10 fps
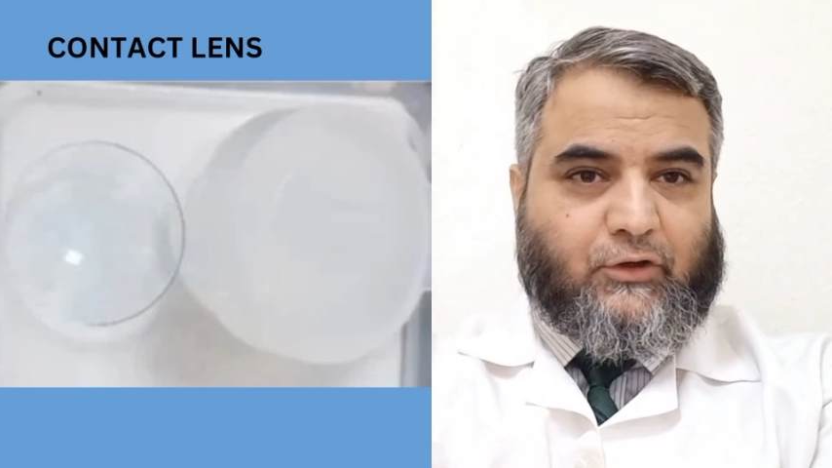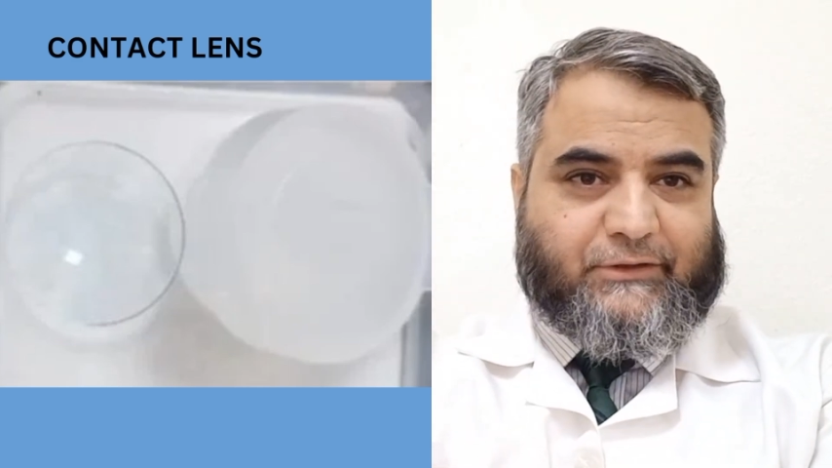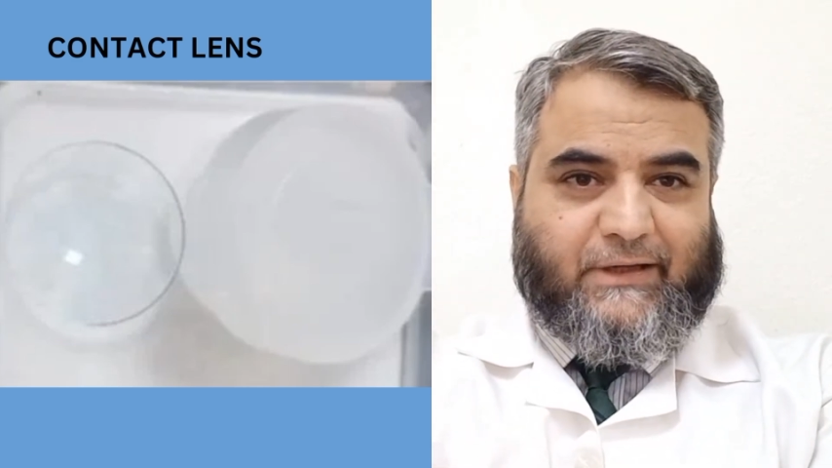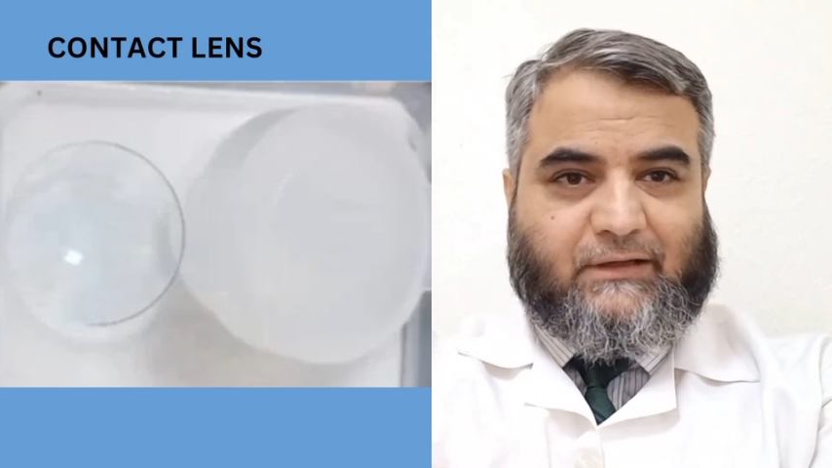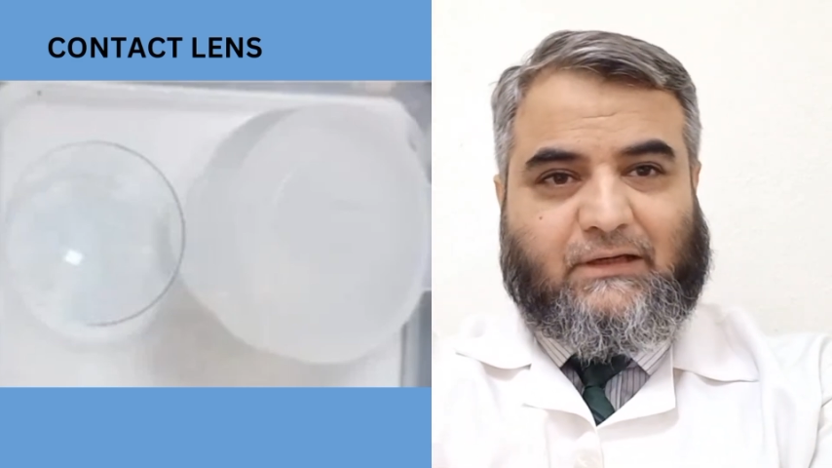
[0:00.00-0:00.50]

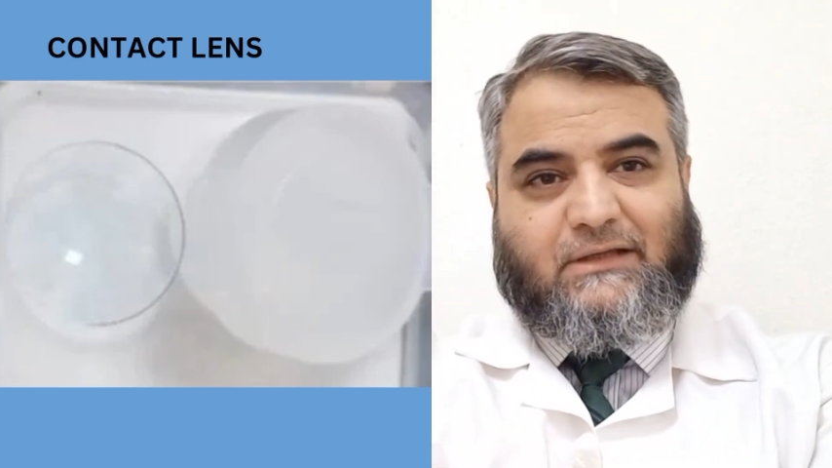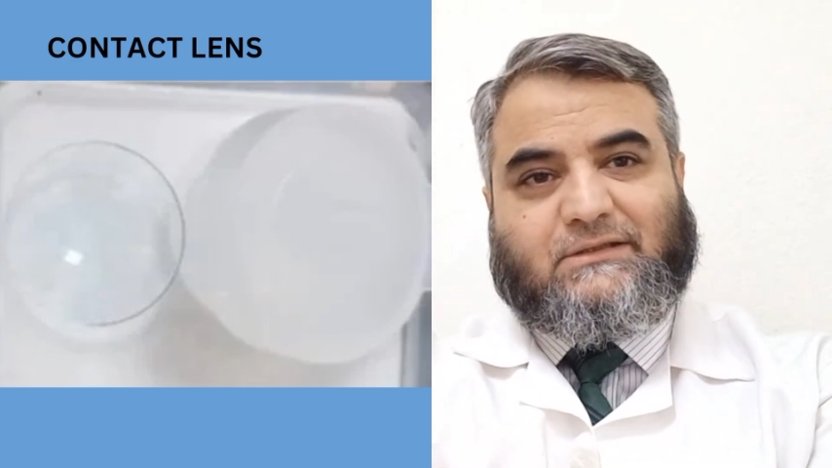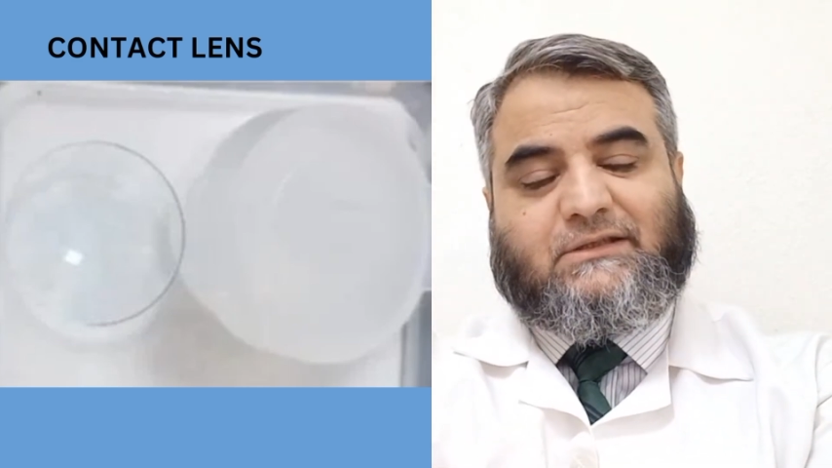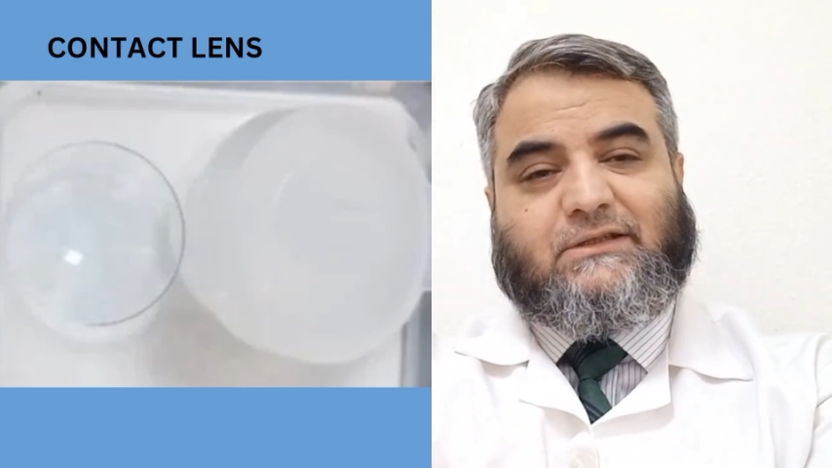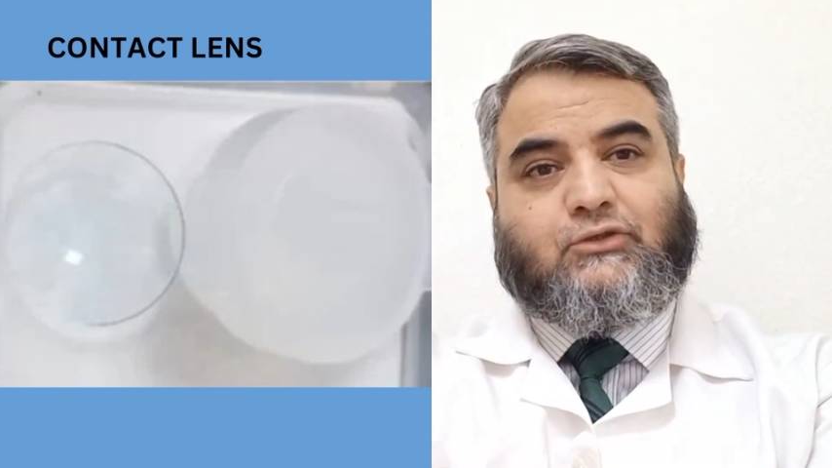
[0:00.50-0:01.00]
contact
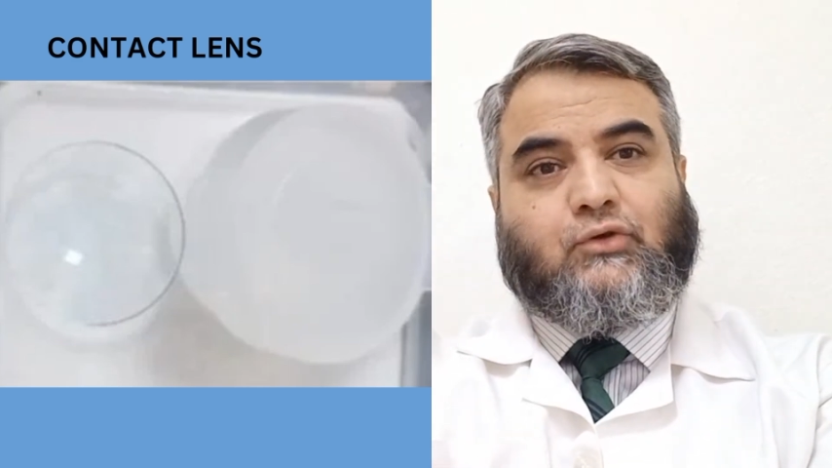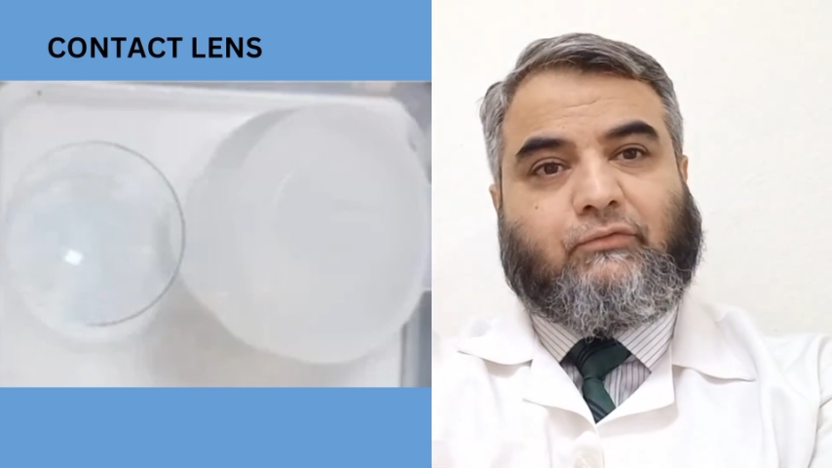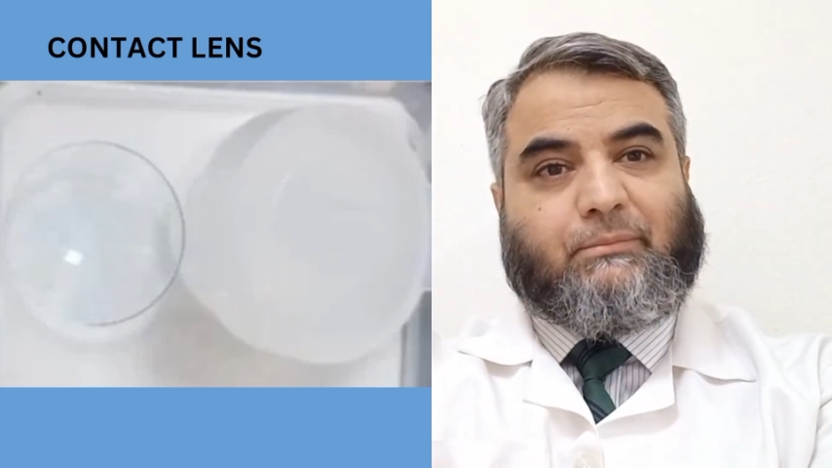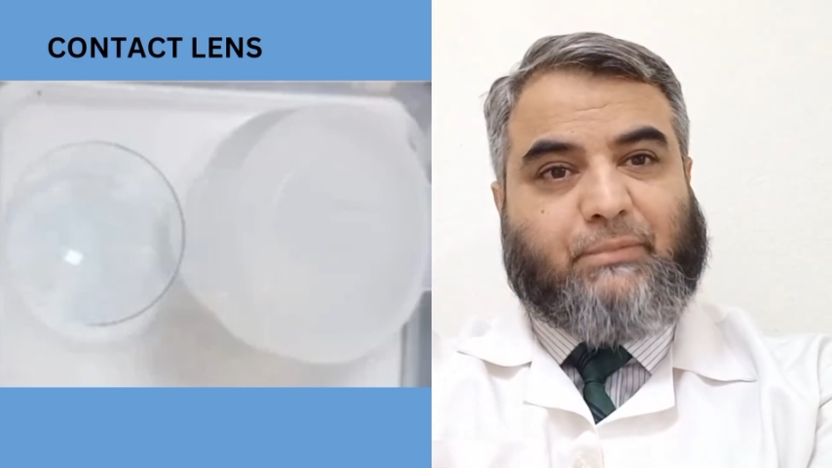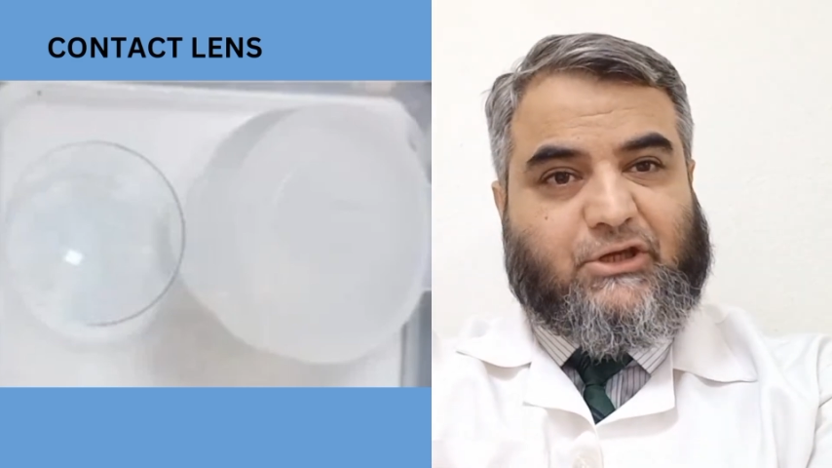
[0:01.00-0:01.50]
lenses to
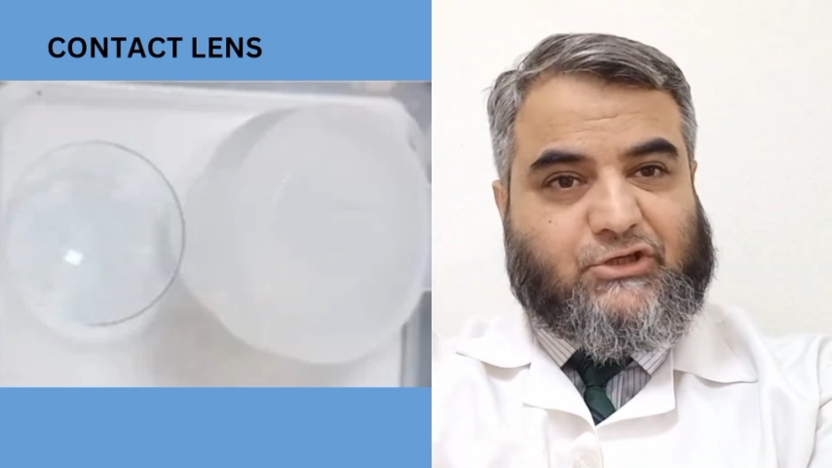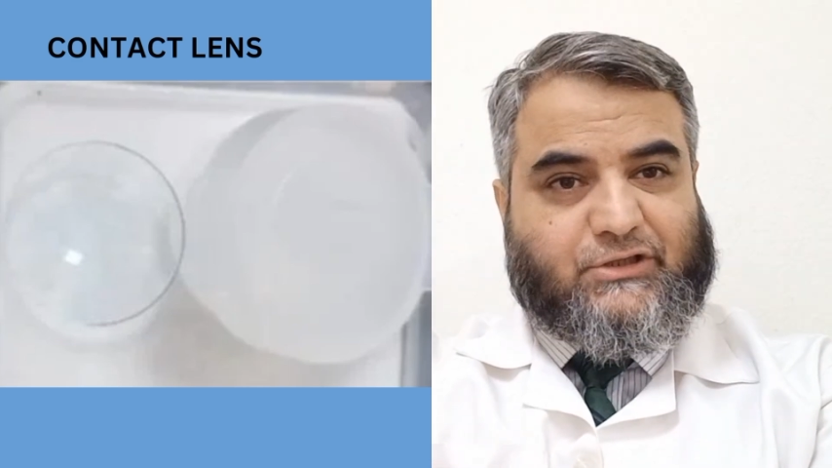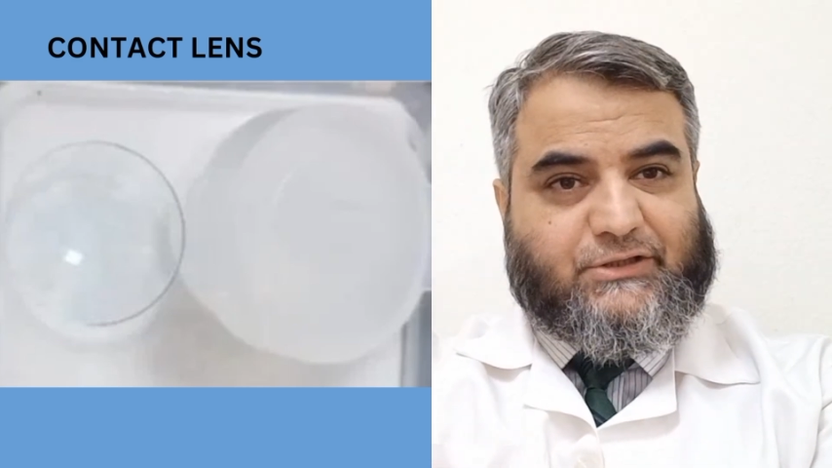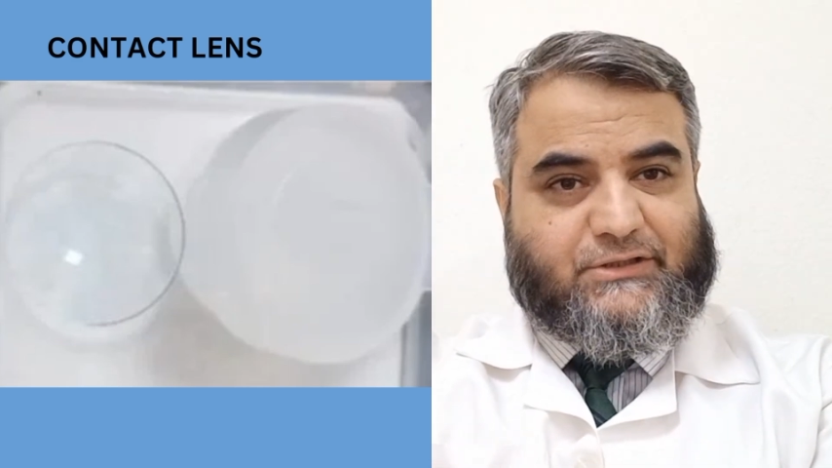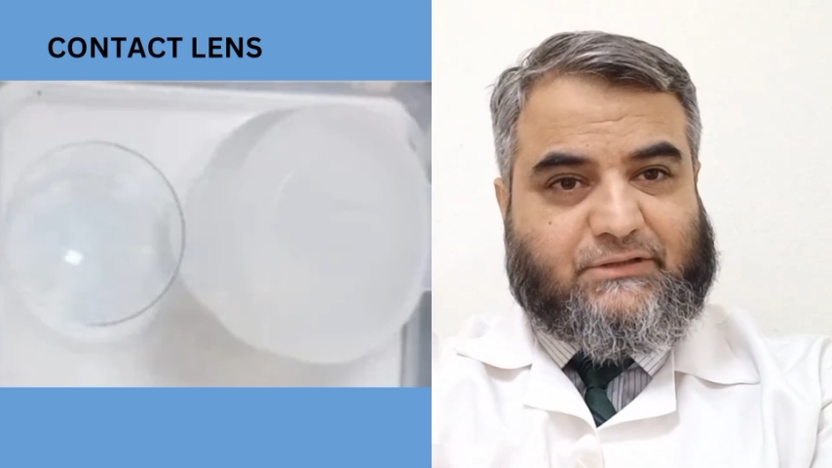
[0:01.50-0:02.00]
our
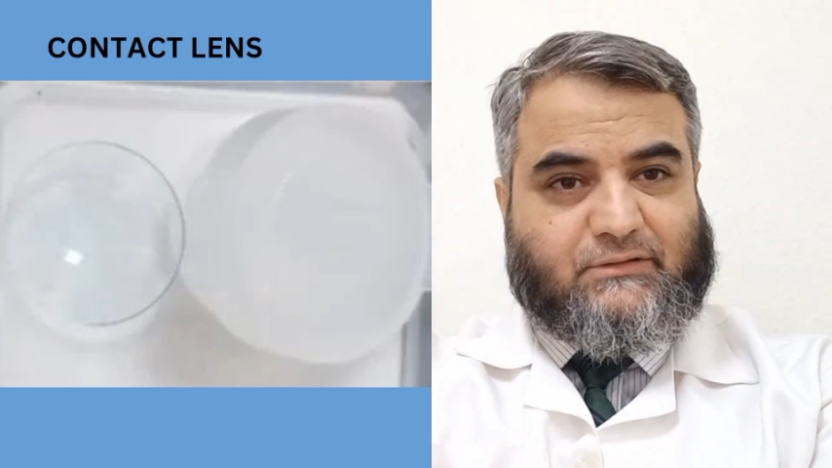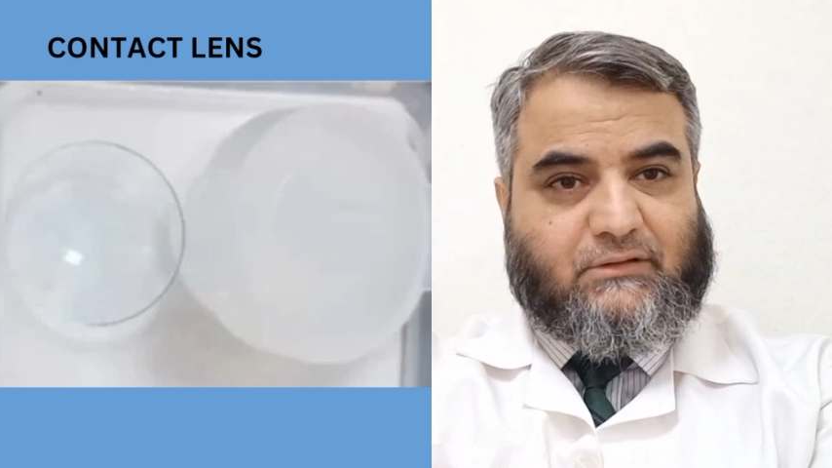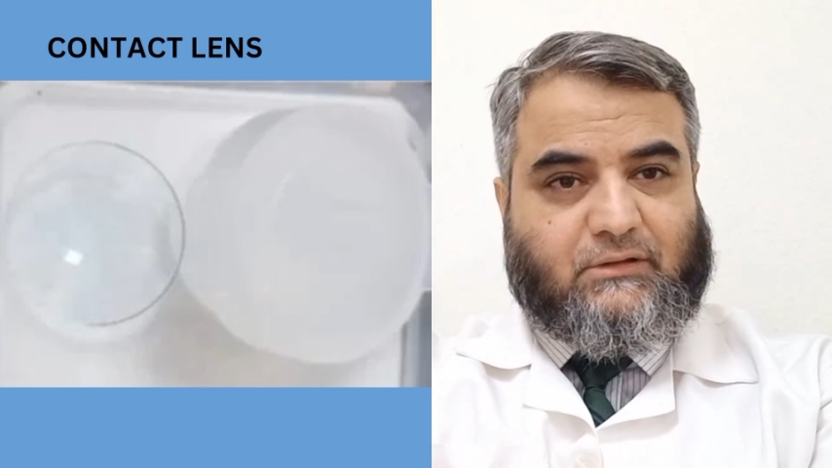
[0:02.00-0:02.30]
patients.